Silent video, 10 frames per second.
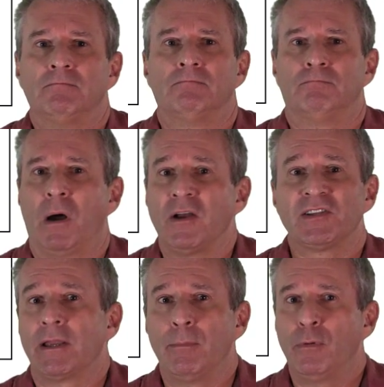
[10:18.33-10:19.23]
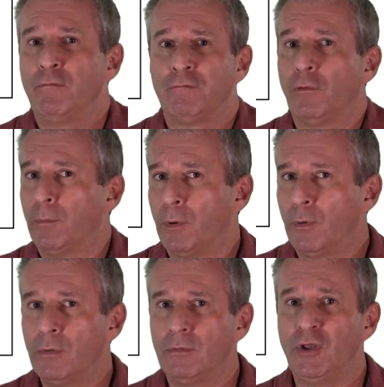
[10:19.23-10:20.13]
basketball,
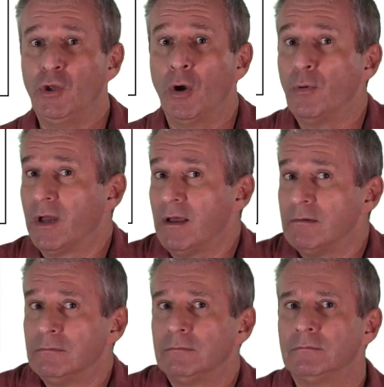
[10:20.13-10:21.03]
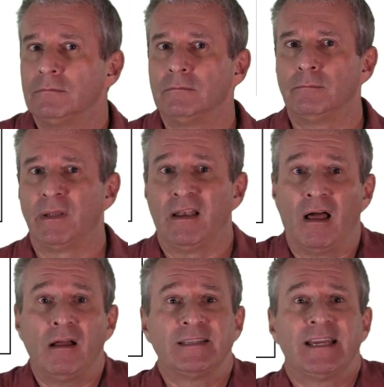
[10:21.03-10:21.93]
football, yoga,
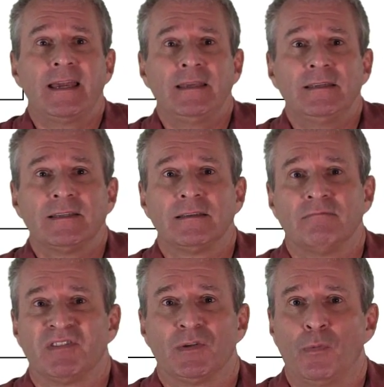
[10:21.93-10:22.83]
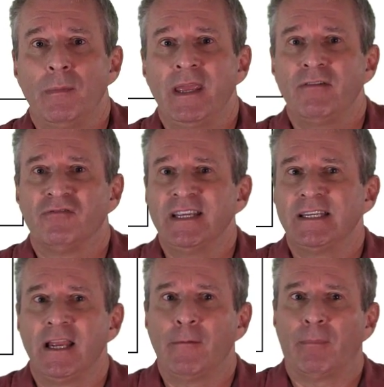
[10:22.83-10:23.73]
Pilates, swimming,
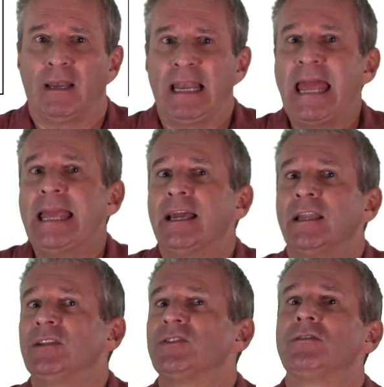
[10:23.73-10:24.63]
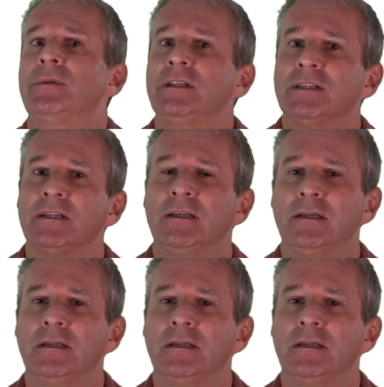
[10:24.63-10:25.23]
reading, playing an instrument.